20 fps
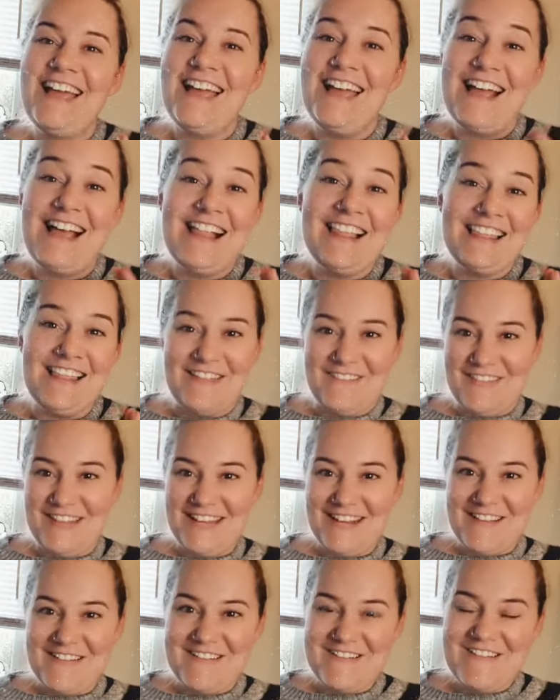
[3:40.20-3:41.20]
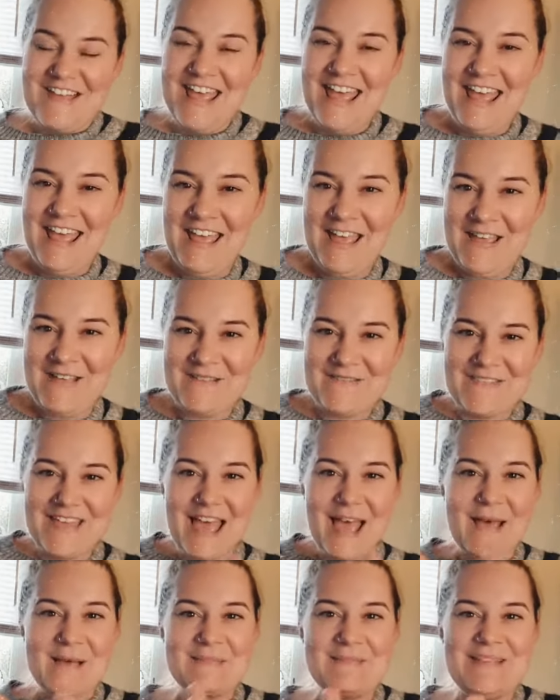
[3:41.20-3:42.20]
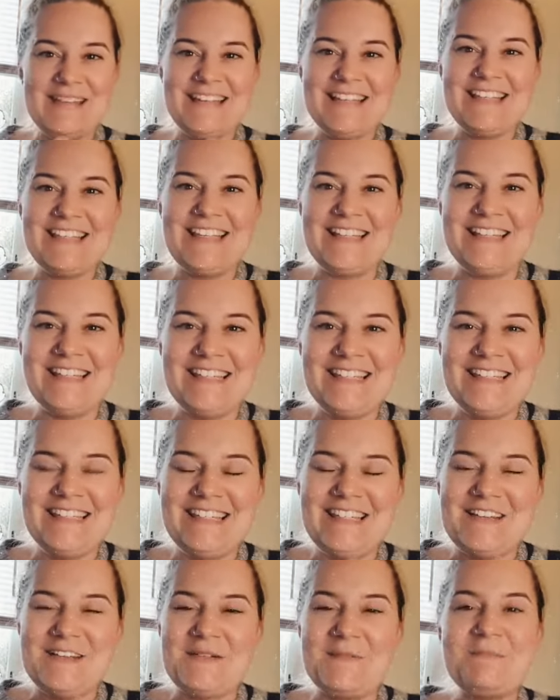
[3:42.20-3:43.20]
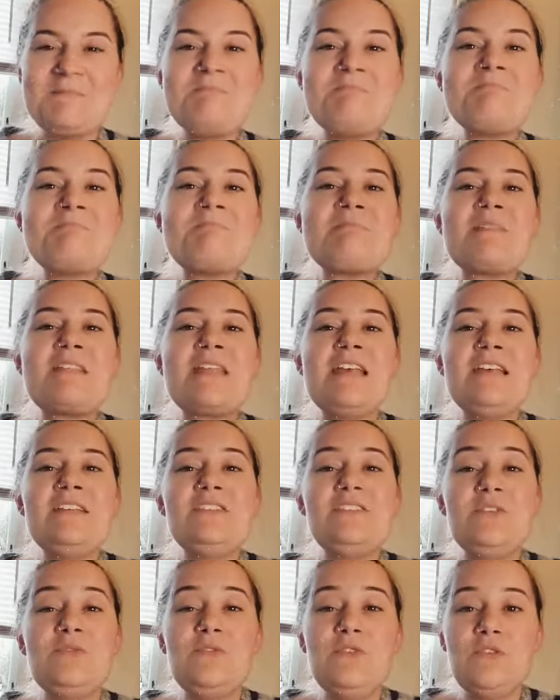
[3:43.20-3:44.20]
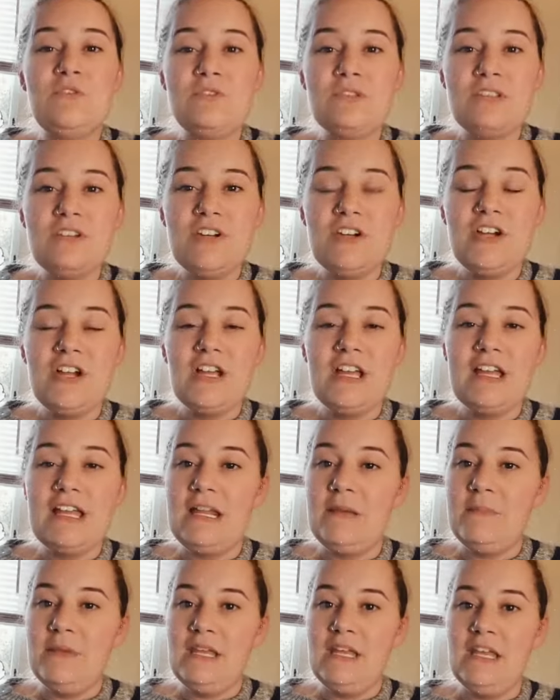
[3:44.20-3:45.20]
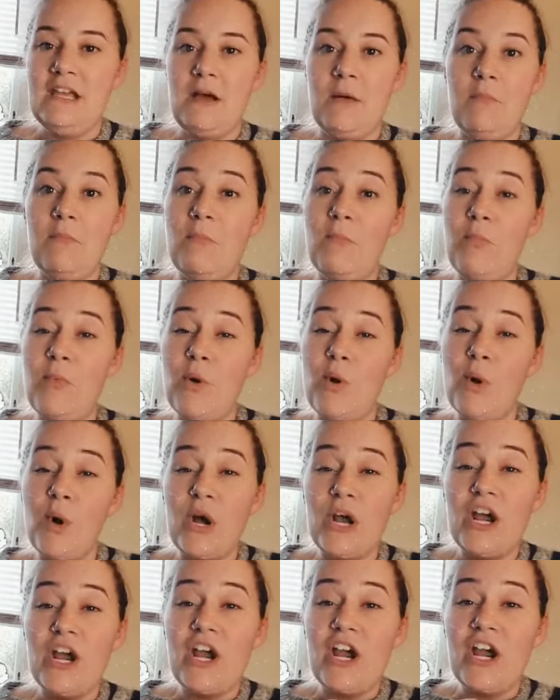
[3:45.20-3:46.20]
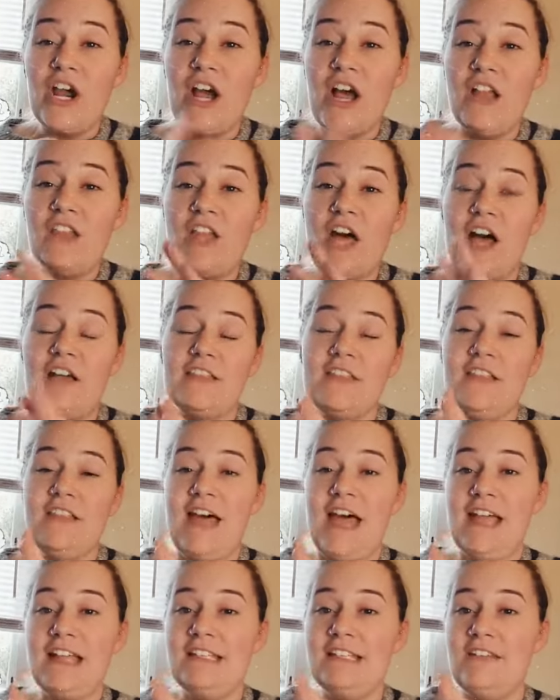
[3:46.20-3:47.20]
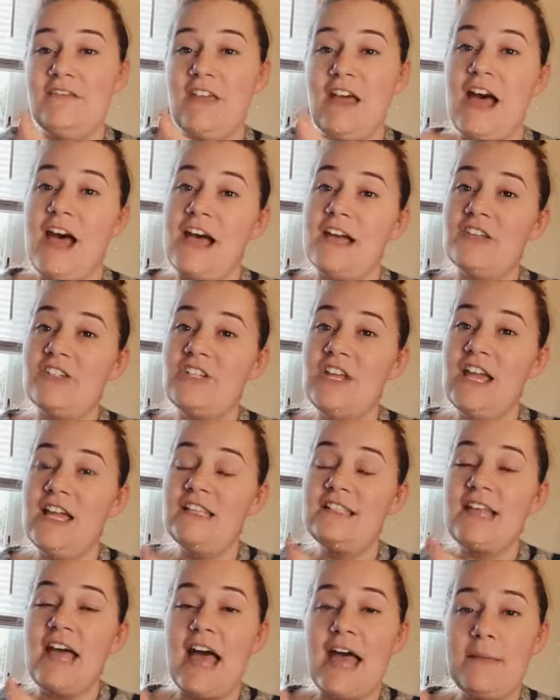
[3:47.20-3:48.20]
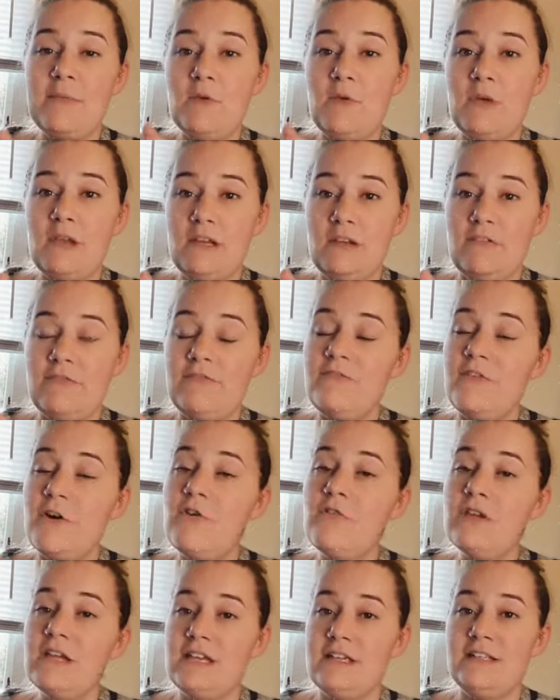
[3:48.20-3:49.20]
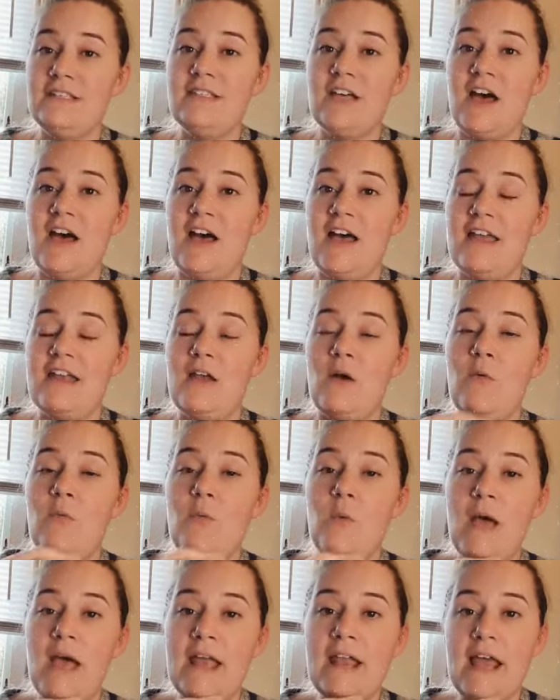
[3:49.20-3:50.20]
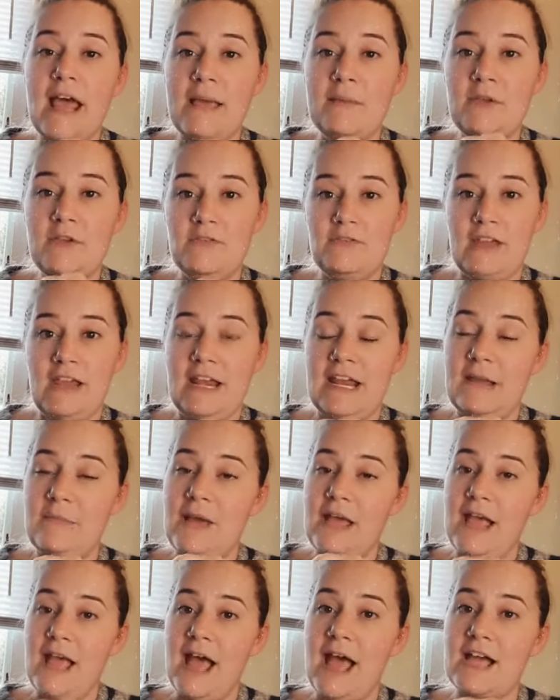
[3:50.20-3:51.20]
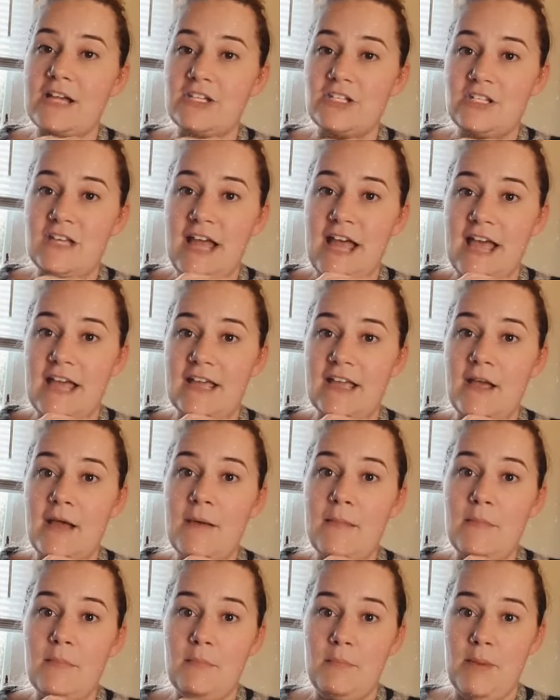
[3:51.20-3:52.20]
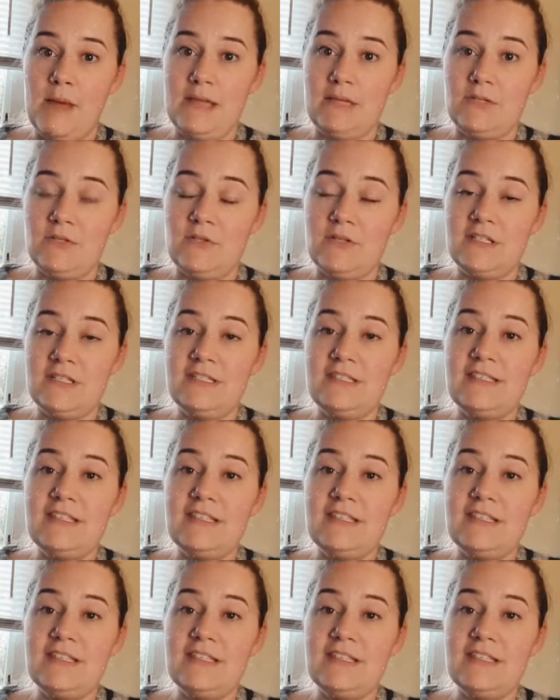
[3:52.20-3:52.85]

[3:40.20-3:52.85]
Let me know if that makes sense to you. So those are going to be more along the lines of the hashtags I'm going to focus on when I'm creating my hashtag bundles,